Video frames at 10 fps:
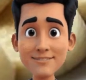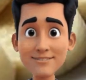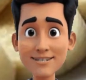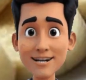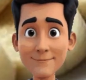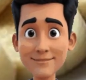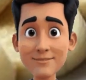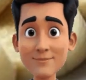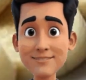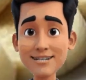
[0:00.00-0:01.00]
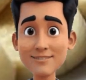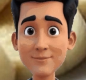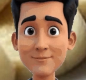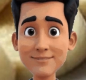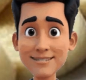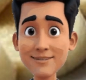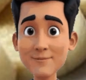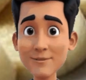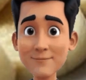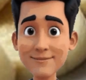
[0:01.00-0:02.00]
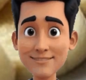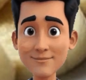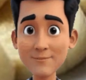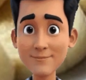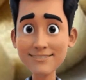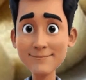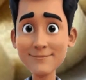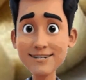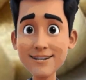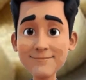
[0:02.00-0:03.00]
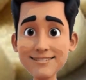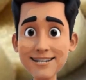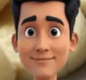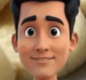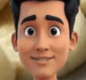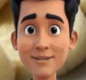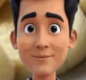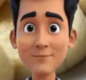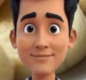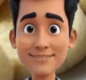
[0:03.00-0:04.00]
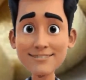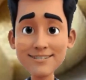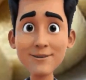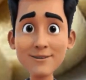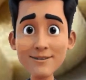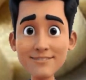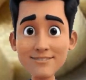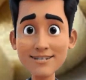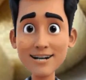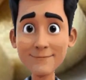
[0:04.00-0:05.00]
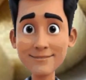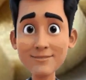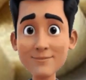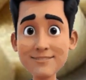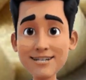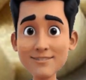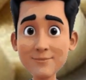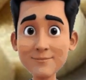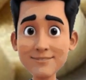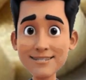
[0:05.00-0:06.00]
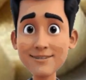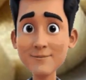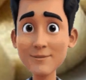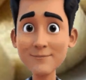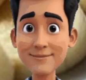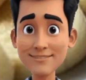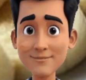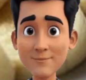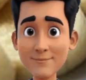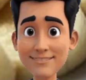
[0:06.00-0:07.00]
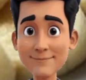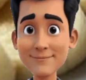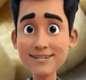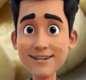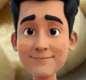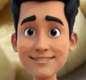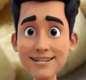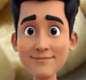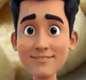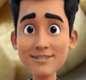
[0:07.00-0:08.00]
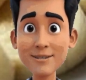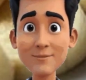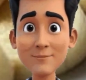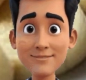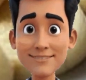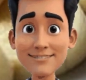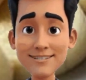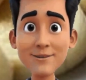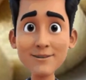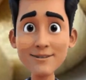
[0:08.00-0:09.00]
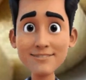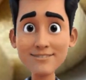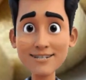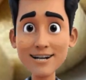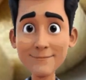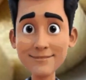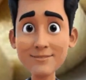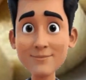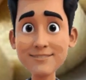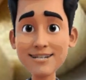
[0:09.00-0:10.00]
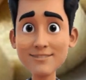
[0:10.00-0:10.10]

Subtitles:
to eat. Eat easily digestible food like khichdi, oats, or boiled rice with vegetables. Fruits like bananas, apples, and papaya are